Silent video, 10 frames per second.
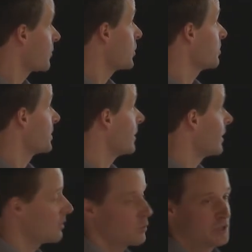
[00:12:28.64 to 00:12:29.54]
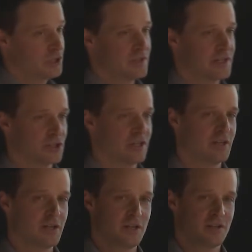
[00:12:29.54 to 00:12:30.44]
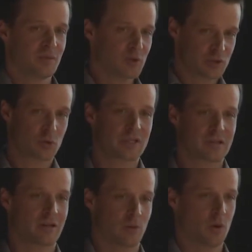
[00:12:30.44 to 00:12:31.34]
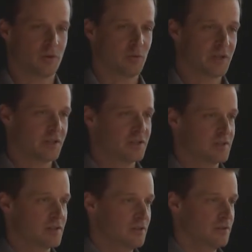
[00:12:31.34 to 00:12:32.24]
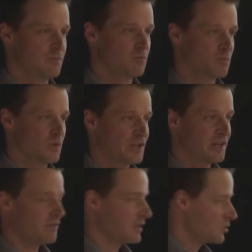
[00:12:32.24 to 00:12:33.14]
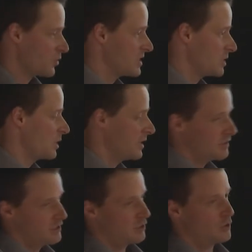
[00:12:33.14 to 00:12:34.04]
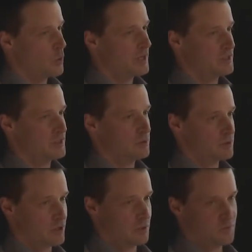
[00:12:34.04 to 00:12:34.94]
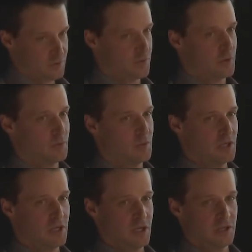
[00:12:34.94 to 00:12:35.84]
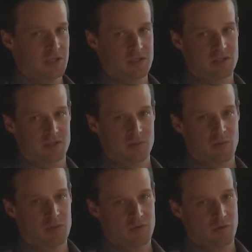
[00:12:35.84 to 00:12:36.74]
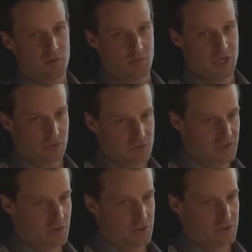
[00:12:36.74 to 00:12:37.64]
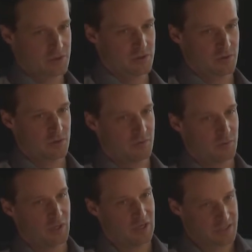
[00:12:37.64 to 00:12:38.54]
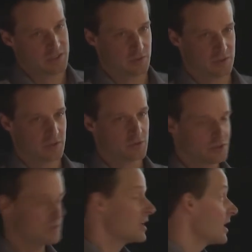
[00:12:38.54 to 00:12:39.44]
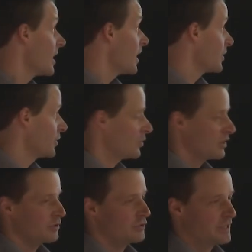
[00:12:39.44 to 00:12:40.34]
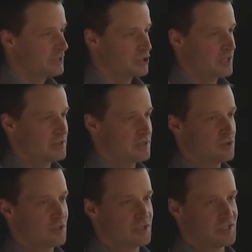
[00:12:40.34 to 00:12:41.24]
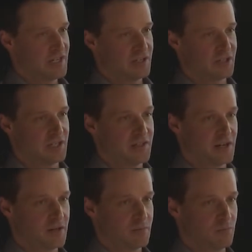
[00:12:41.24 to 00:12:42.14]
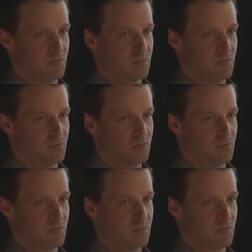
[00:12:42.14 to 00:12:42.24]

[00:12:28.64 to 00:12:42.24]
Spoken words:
third pillar, which is actually the most critical one, because you can have a traceability, you know where the stone comes from. It's maybe from a good source or from a less good source. You do the due diligence and you understand, okay, there are